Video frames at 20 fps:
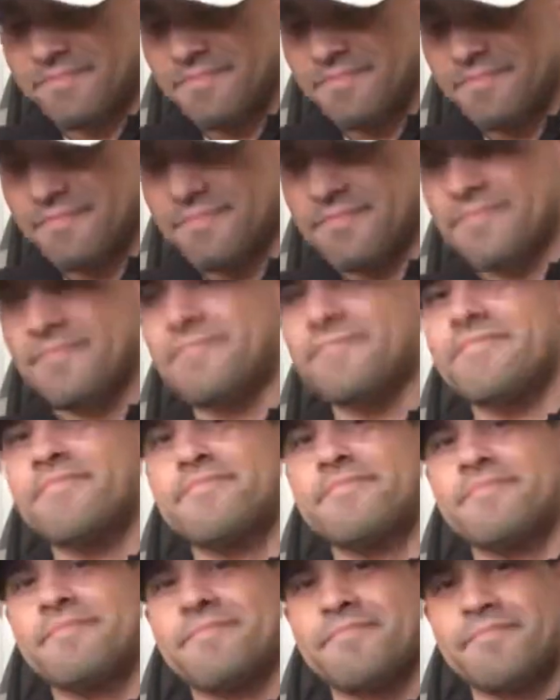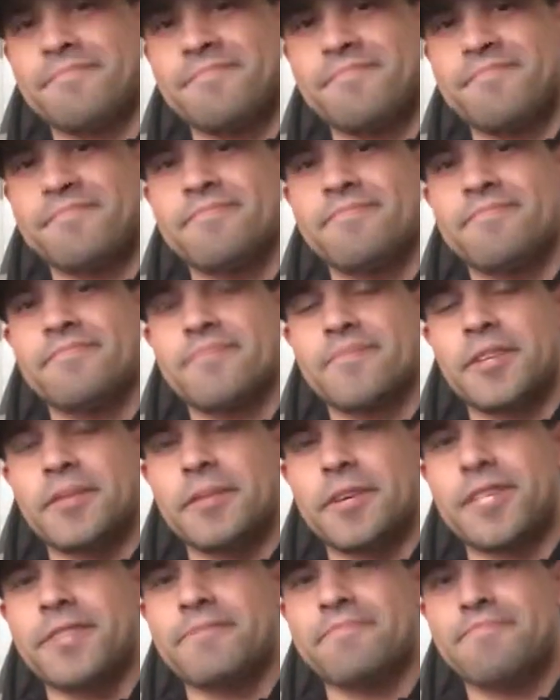
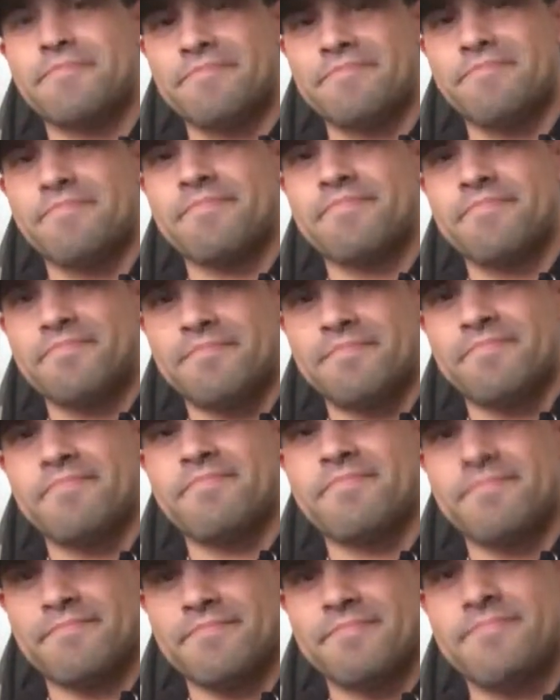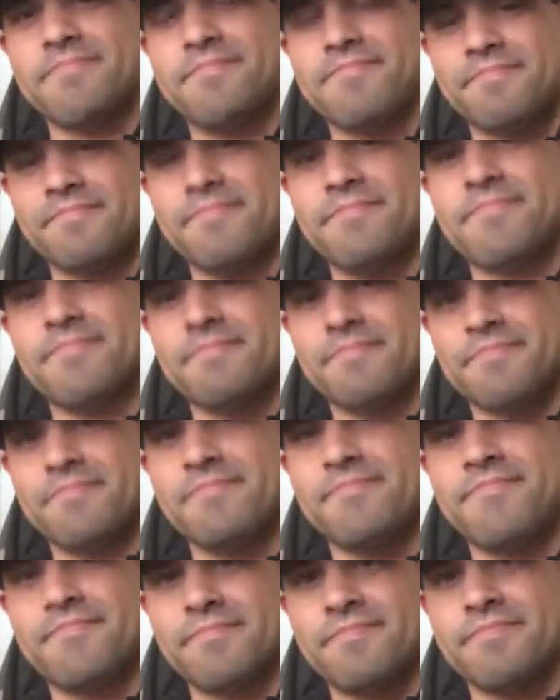
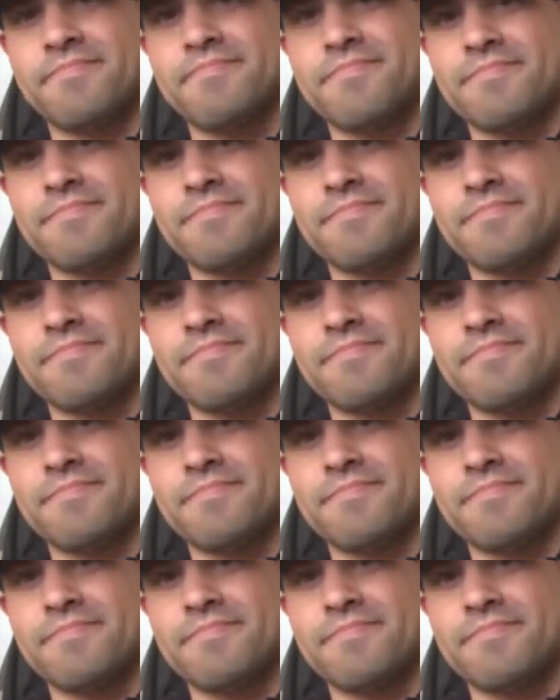(silence)